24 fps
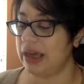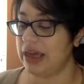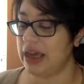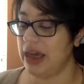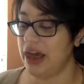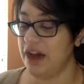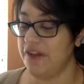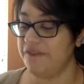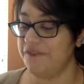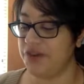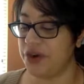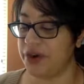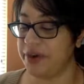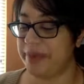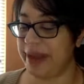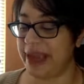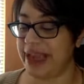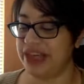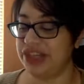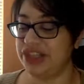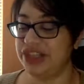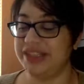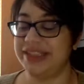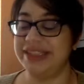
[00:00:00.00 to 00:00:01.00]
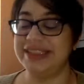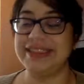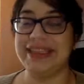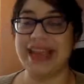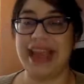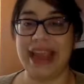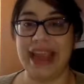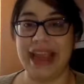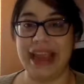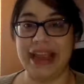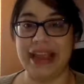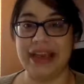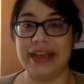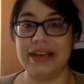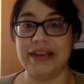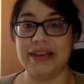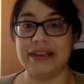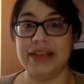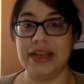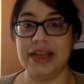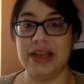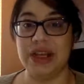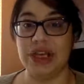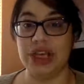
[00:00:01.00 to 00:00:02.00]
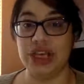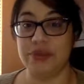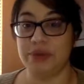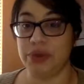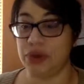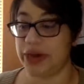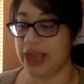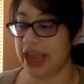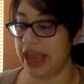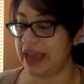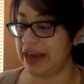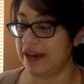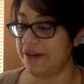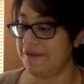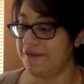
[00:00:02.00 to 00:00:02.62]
comfort patients and communicate